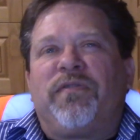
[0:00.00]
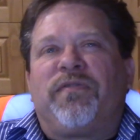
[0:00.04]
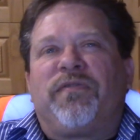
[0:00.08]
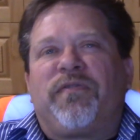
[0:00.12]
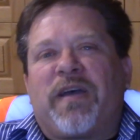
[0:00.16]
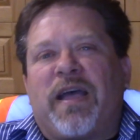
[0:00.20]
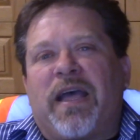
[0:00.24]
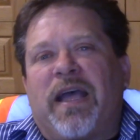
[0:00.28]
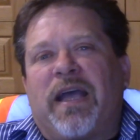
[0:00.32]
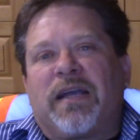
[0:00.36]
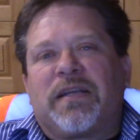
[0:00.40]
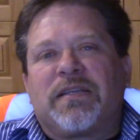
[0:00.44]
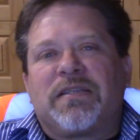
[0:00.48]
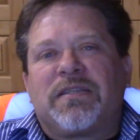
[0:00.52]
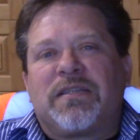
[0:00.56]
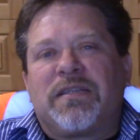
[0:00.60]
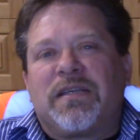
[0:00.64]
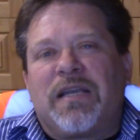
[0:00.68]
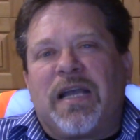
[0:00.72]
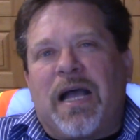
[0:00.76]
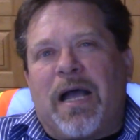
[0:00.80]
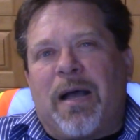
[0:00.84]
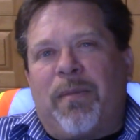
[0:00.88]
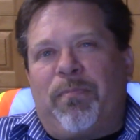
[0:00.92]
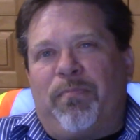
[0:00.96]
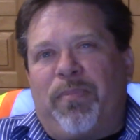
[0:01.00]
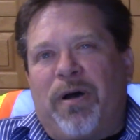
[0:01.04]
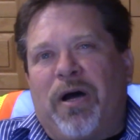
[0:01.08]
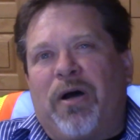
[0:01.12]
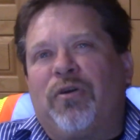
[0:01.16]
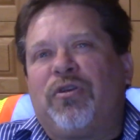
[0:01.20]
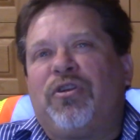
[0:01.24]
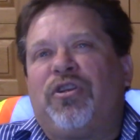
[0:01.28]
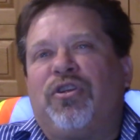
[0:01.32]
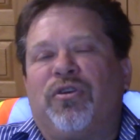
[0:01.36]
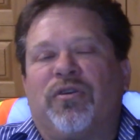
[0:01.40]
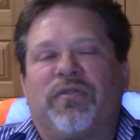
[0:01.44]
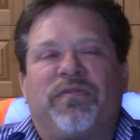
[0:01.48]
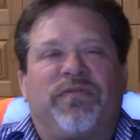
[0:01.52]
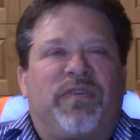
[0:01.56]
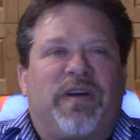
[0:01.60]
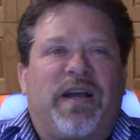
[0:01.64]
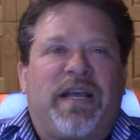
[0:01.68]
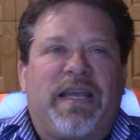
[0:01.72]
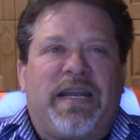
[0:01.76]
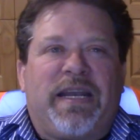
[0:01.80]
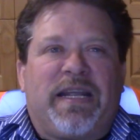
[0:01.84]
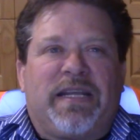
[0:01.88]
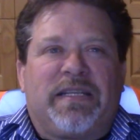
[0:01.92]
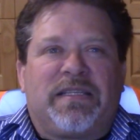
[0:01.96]
facts about your
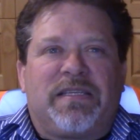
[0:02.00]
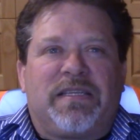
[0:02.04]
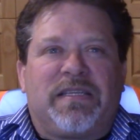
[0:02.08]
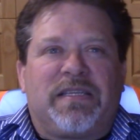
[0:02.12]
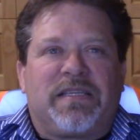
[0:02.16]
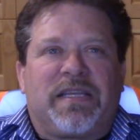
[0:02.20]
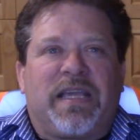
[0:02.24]
finances.